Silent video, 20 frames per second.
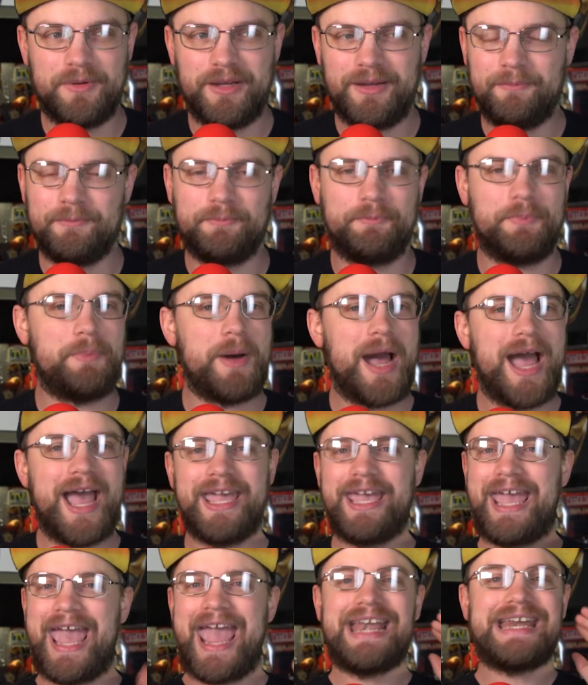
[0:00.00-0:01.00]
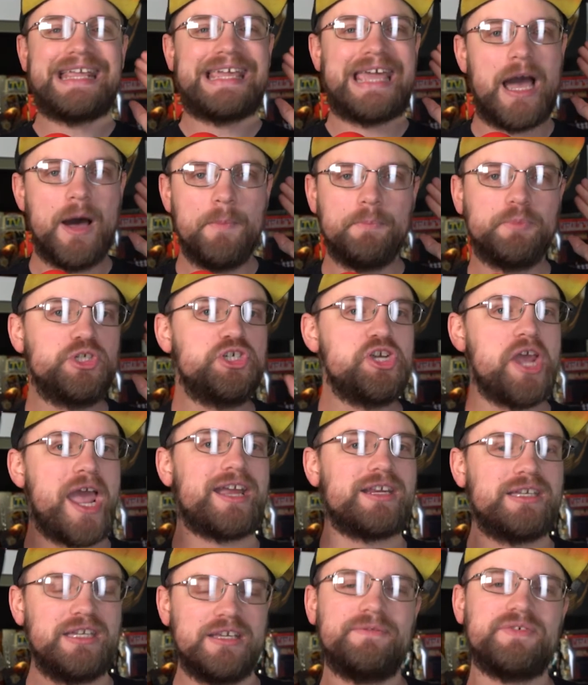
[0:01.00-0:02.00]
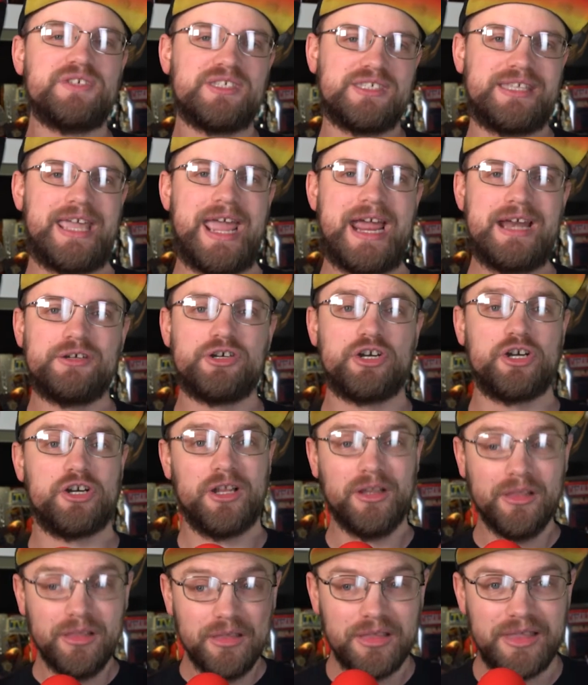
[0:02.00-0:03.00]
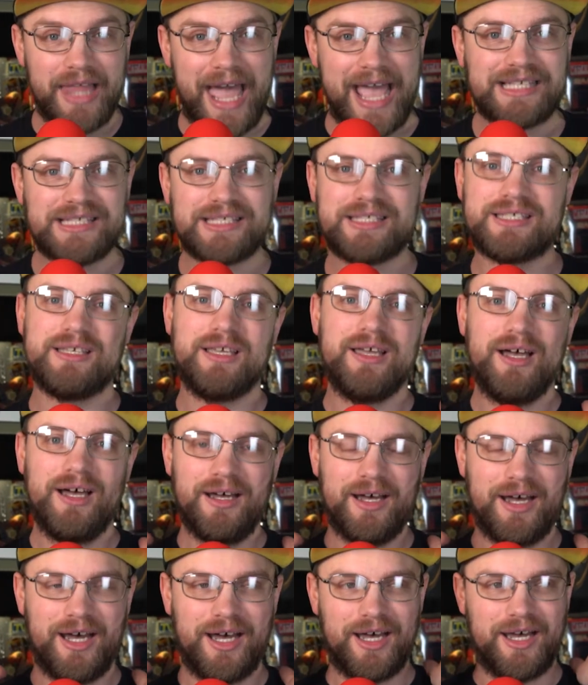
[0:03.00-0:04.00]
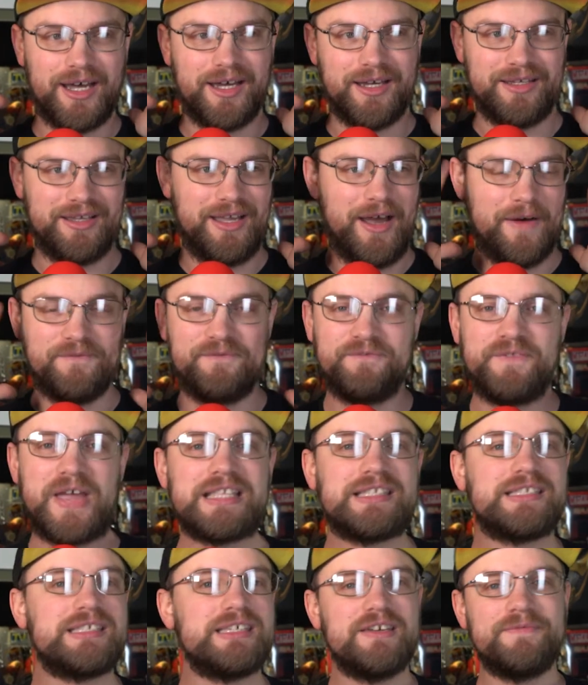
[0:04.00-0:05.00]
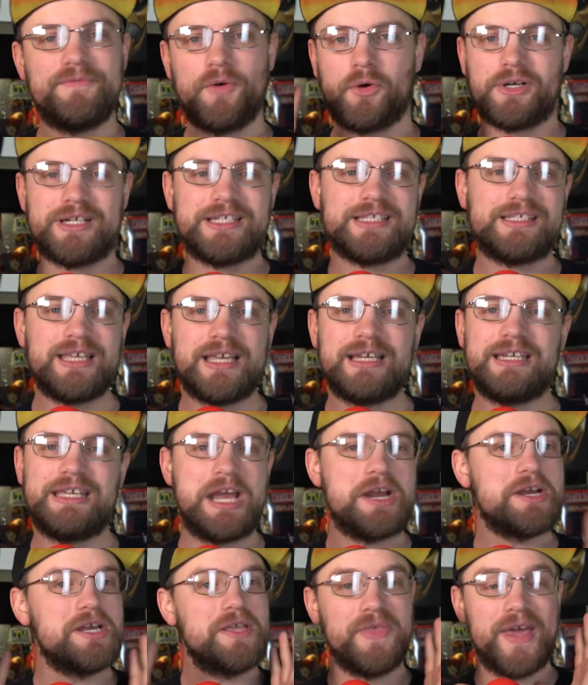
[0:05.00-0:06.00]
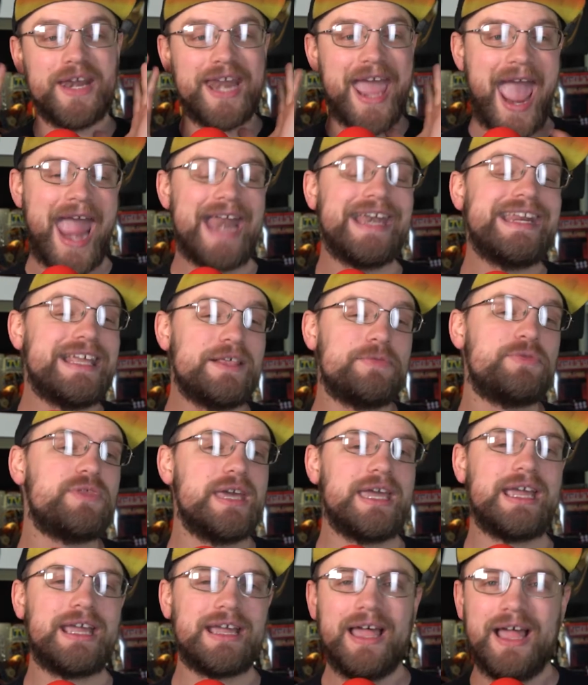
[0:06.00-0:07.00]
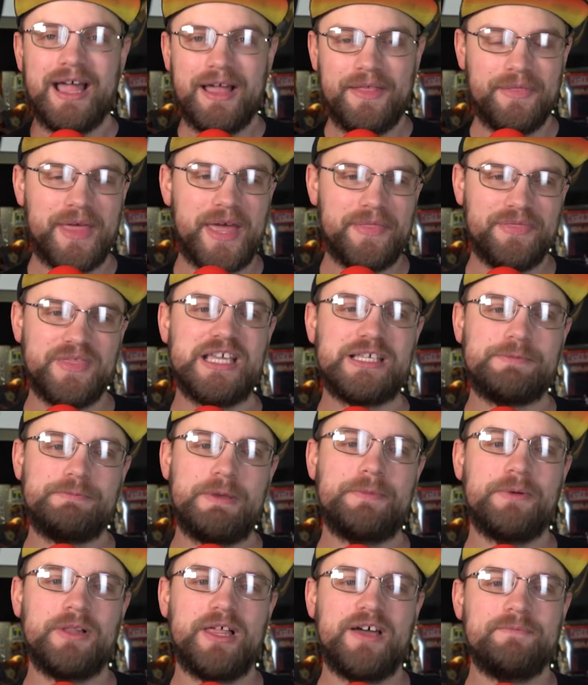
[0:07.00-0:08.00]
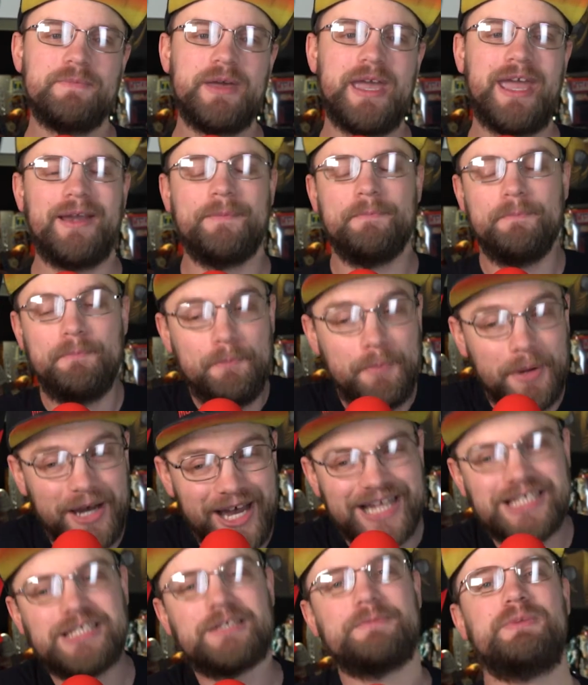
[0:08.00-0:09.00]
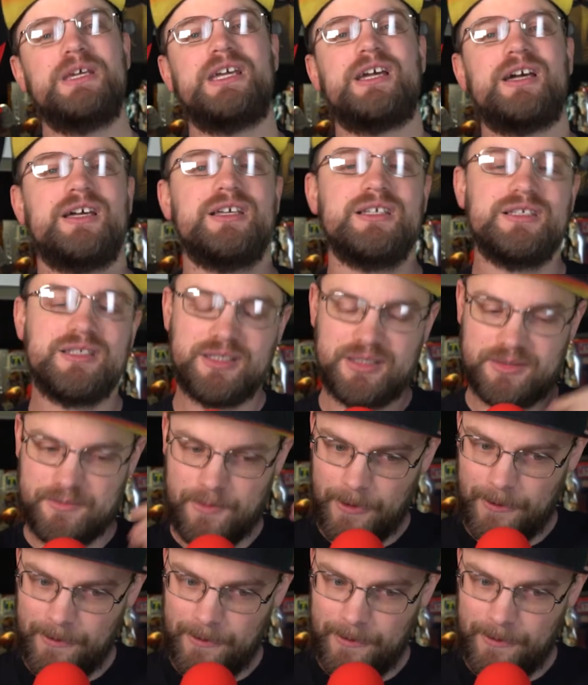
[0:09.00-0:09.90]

by any objective standard less Uh, offensive or incendiary than anything that these people have made. But because